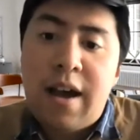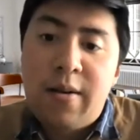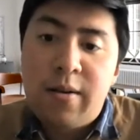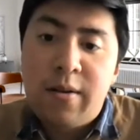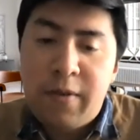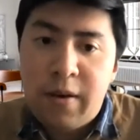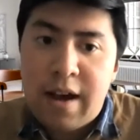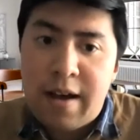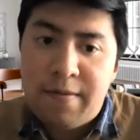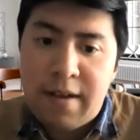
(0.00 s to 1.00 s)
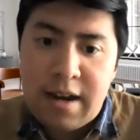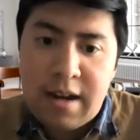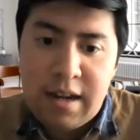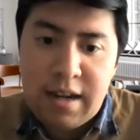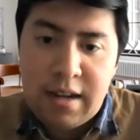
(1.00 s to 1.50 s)
don't know if you have
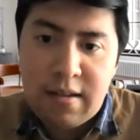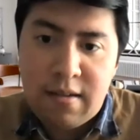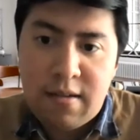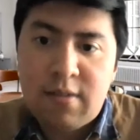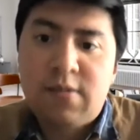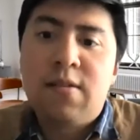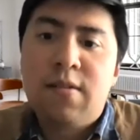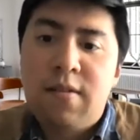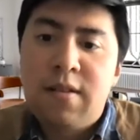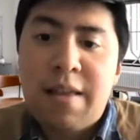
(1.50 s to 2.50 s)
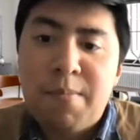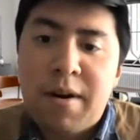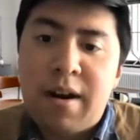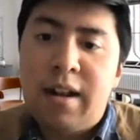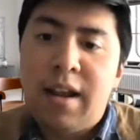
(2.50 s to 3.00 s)
any thoughts on that
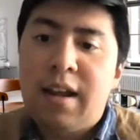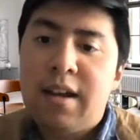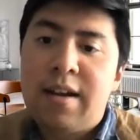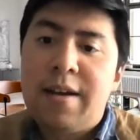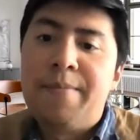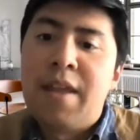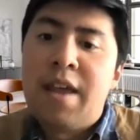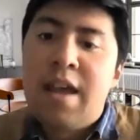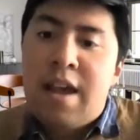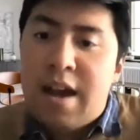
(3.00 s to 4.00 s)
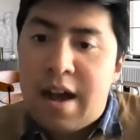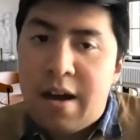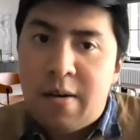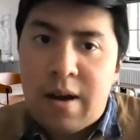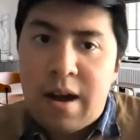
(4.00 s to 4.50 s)
part, like
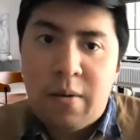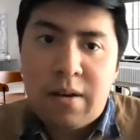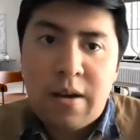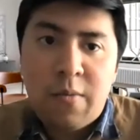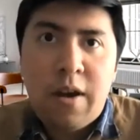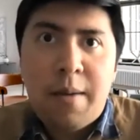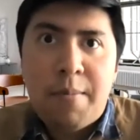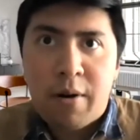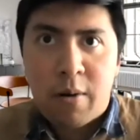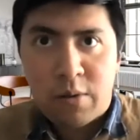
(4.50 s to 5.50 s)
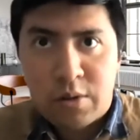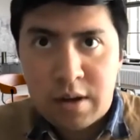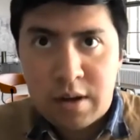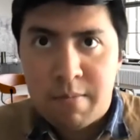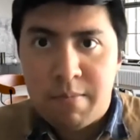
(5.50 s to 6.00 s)
how can we
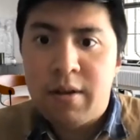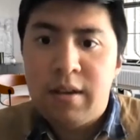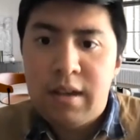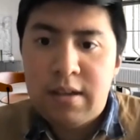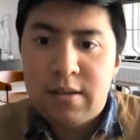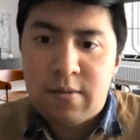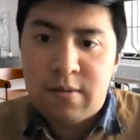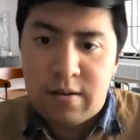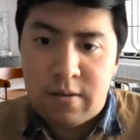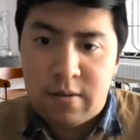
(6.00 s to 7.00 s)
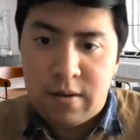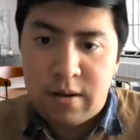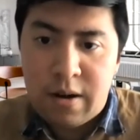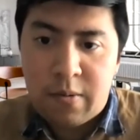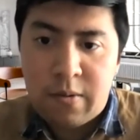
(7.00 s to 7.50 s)
approach employees, or
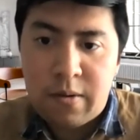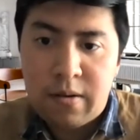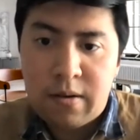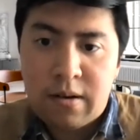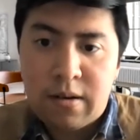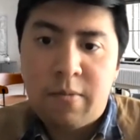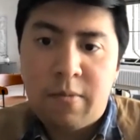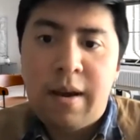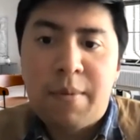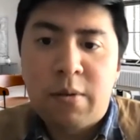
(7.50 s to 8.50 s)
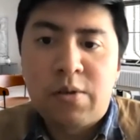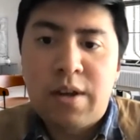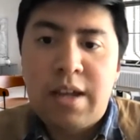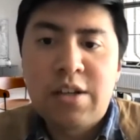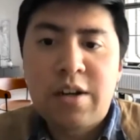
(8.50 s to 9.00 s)
how can we approach
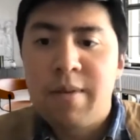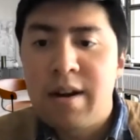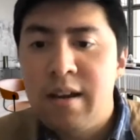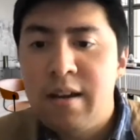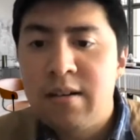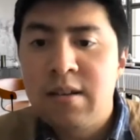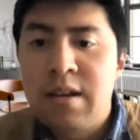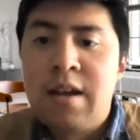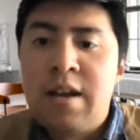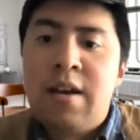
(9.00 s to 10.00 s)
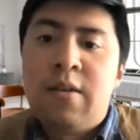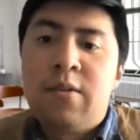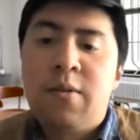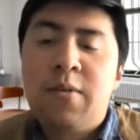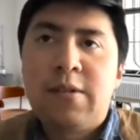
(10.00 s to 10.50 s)
HR managers
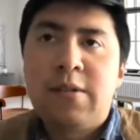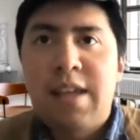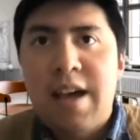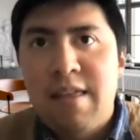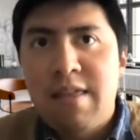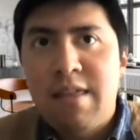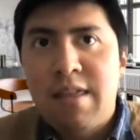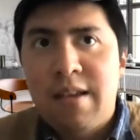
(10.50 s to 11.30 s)
to understand